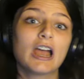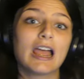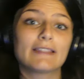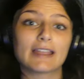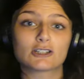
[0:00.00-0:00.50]

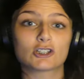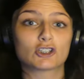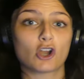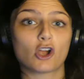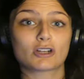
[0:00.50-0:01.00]
and, like,
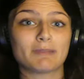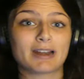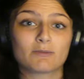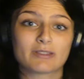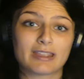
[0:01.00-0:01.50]
just talked about
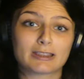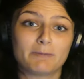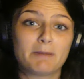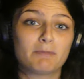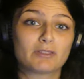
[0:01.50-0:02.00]
it with, like, the
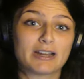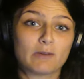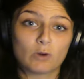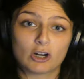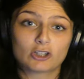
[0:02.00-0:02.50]
people that he
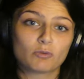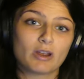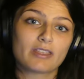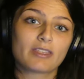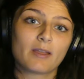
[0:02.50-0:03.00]
worked
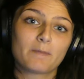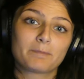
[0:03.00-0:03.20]
with,